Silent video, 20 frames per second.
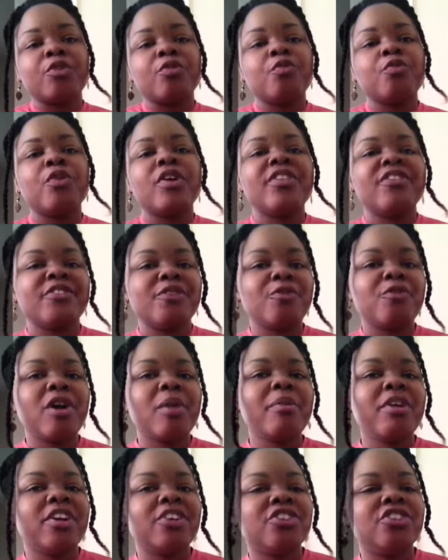when the
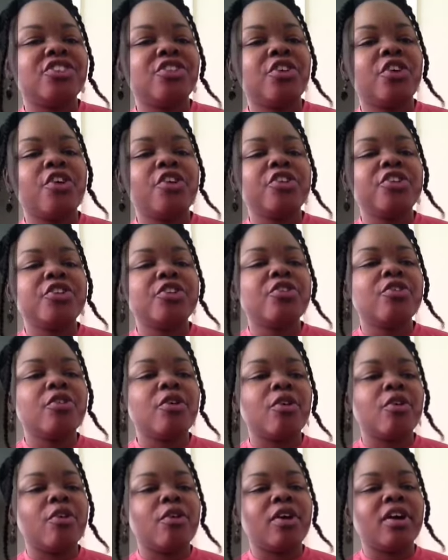women are showing you,
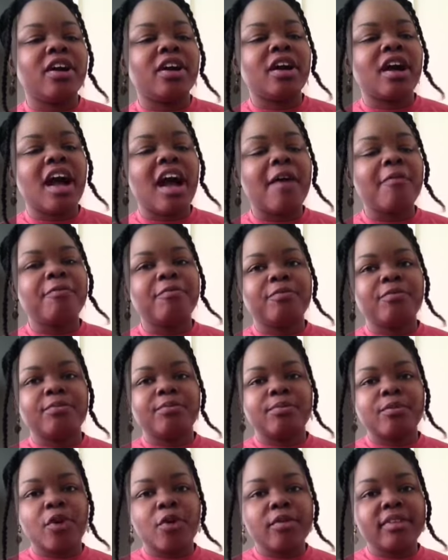or I've
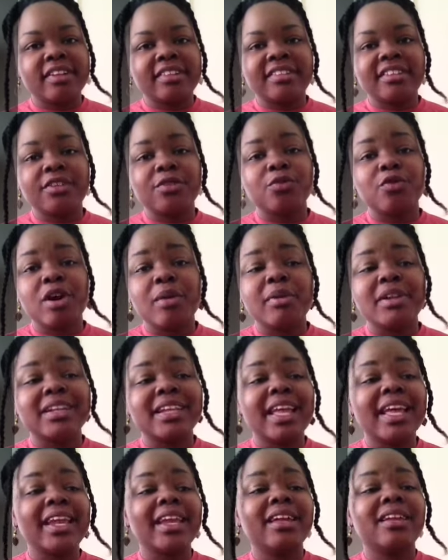only seen women
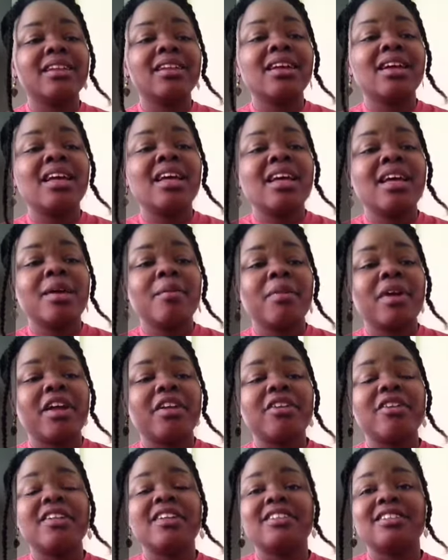knitting, but I
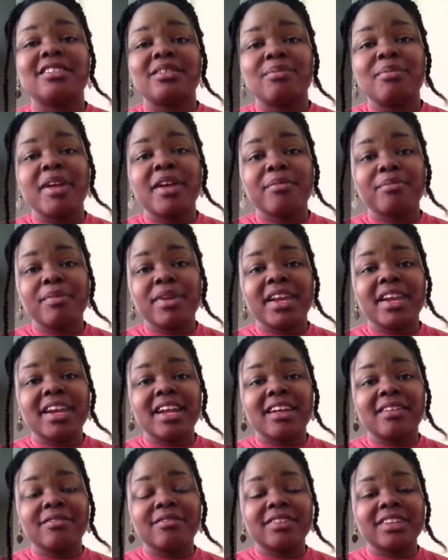know there's some men
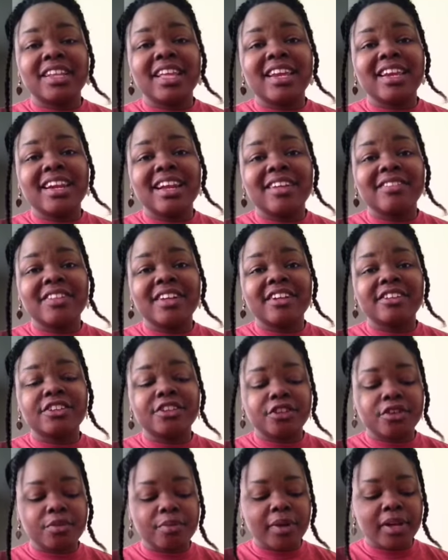knitting out there
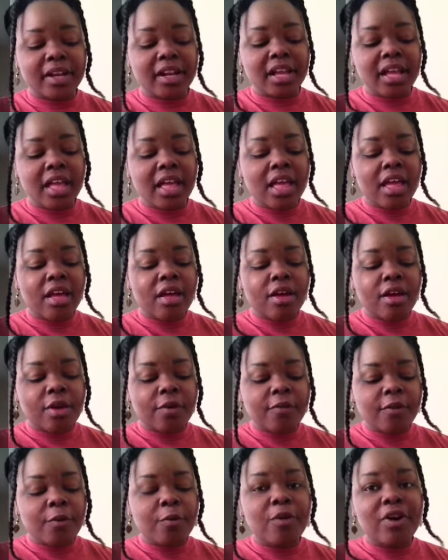too, but
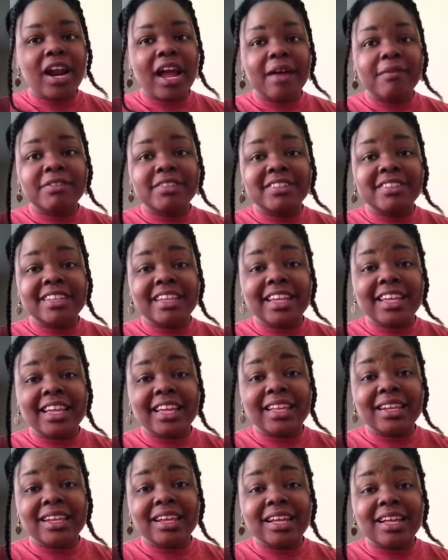from what I've
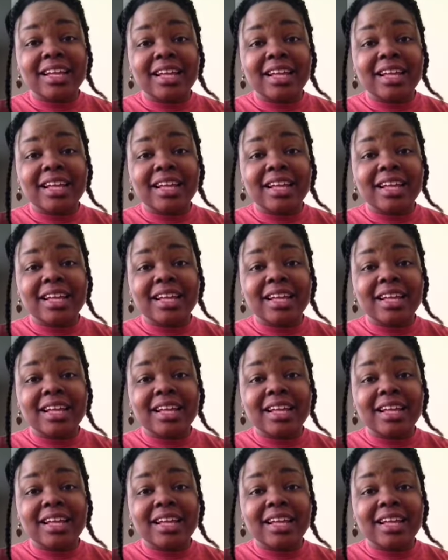seen,